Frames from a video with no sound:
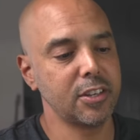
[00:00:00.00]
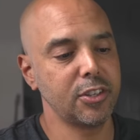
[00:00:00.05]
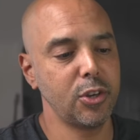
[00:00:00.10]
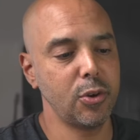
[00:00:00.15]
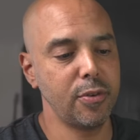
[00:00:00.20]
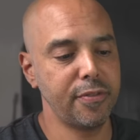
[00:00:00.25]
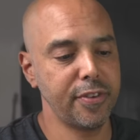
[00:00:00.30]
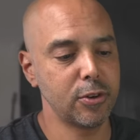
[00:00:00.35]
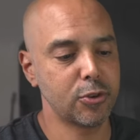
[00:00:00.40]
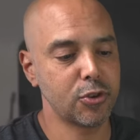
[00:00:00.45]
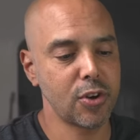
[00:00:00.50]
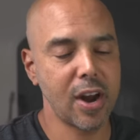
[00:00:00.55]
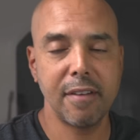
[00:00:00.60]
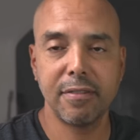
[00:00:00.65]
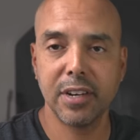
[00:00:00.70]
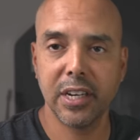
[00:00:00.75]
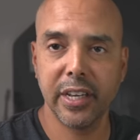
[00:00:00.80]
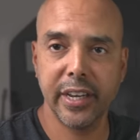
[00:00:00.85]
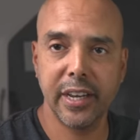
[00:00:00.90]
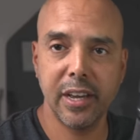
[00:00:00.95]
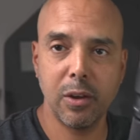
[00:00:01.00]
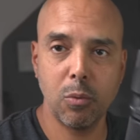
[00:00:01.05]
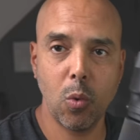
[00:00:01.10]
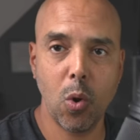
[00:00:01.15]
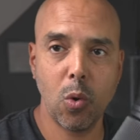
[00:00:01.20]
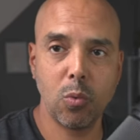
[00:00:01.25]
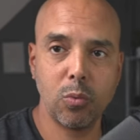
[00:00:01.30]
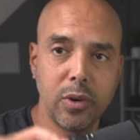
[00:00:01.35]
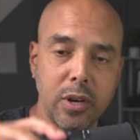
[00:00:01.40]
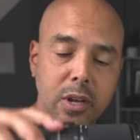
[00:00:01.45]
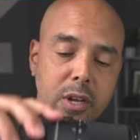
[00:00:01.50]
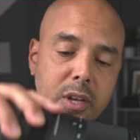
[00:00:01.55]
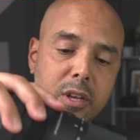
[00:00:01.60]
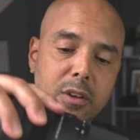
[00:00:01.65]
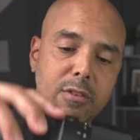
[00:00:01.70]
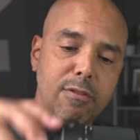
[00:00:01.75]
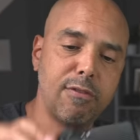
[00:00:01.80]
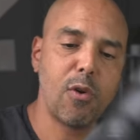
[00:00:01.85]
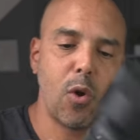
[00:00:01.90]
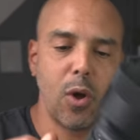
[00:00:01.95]
so if you're traveling, it won't
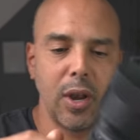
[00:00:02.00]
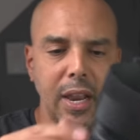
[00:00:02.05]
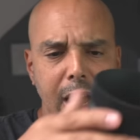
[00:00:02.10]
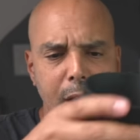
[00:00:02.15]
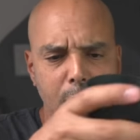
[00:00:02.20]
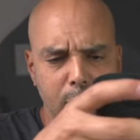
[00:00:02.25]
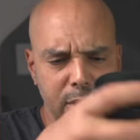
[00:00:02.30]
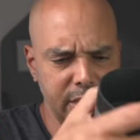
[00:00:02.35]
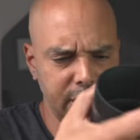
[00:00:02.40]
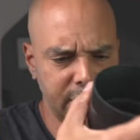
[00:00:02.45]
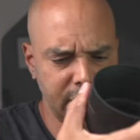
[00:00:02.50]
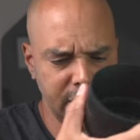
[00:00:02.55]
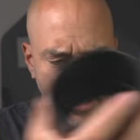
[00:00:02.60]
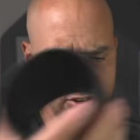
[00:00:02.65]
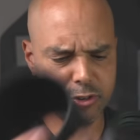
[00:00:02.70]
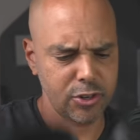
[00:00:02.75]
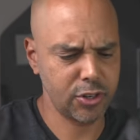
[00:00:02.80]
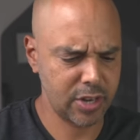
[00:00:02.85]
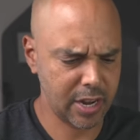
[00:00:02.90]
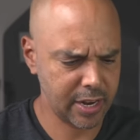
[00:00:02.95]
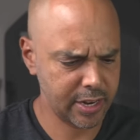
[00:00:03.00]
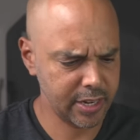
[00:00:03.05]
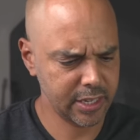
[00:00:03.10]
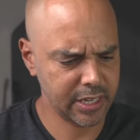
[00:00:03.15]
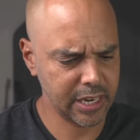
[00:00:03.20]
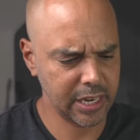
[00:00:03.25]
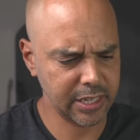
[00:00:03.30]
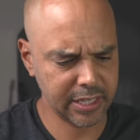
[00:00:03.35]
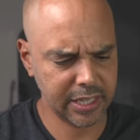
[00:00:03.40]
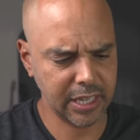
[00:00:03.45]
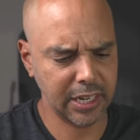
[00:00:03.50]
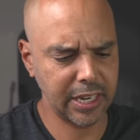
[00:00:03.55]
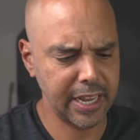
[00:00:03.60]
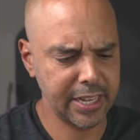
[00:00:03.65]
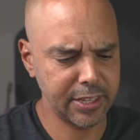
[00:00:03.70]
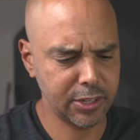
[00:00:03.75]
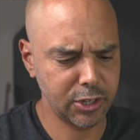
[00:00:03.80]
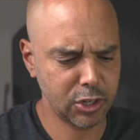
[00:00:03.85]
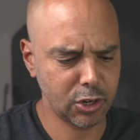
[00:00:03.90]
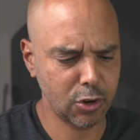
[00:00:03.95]
fall out. It's, there's, I didn't test the
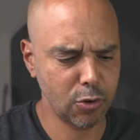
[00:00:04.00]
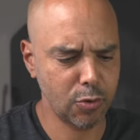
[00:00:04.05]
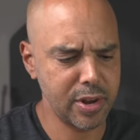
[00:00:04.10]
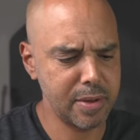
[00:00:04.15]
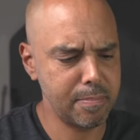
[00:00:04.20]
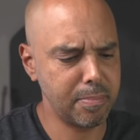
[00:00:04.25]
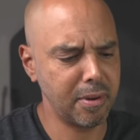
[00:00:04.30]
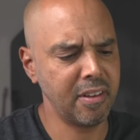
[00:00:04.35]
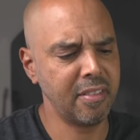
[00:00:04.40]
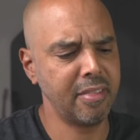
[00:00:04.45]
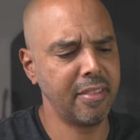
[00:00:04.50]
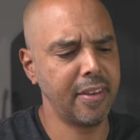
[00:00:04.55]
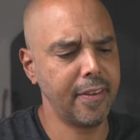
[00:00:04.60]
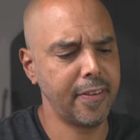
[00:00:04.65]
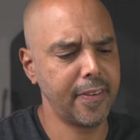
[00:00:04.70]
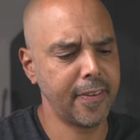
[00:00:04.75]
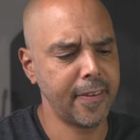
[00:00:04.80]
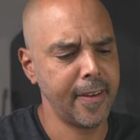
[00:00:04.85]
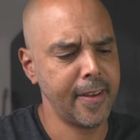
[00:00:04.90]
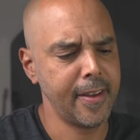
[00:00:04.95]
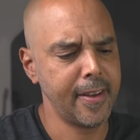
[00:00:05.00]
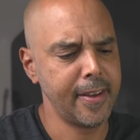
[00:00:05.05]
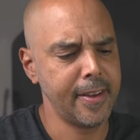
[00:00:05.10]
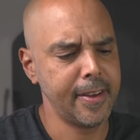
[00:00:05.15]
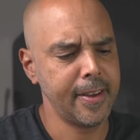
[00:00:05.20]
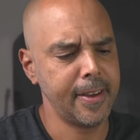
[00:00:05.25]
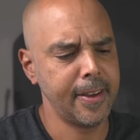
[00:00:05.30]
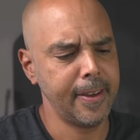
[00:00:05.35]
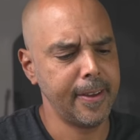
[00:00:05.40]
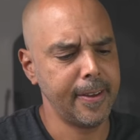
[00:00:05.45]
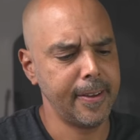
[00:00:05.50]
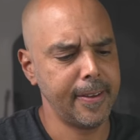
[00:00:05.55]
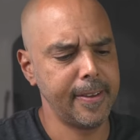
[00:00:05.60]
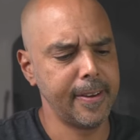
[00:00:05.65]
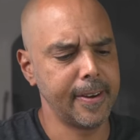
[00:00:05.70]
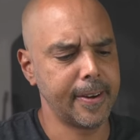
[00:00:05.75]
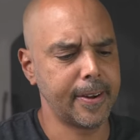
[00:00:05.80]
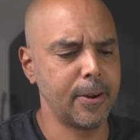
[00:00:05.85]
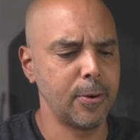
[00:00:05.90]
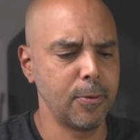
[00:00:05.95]
lens creep on this.
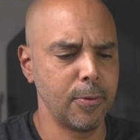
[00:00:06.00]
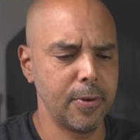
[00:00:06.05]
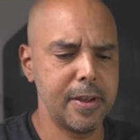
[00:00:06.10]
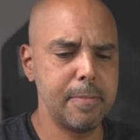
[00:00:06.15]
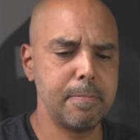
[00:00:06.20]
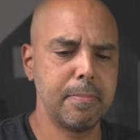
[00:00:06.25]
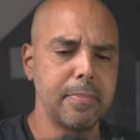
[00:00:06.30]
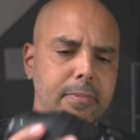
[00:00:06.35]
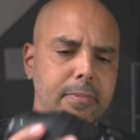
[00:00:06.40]
Yeah, creep.